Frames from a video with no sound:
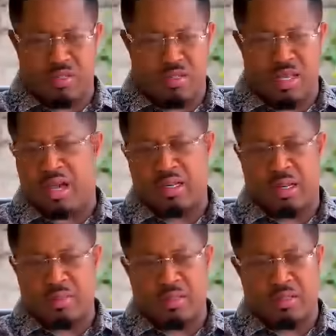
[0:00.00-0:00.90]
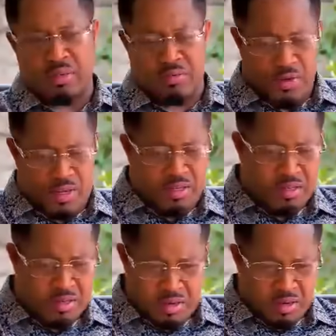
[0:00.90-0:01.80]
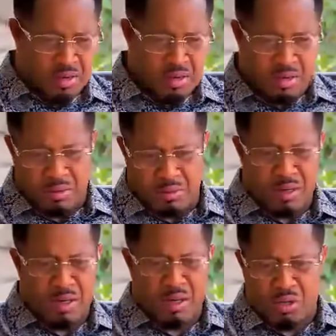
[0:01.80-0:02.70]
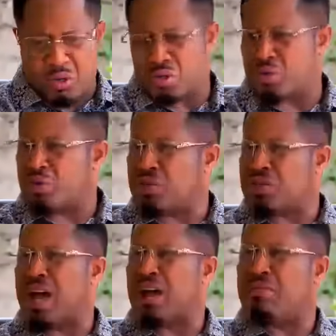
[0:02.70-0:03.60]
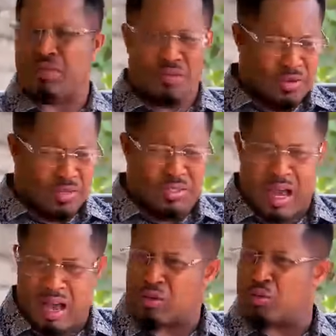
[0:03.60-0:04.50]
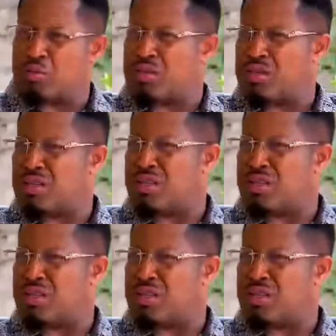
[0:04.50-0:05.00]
I really don't understand. I mean, different doctors have different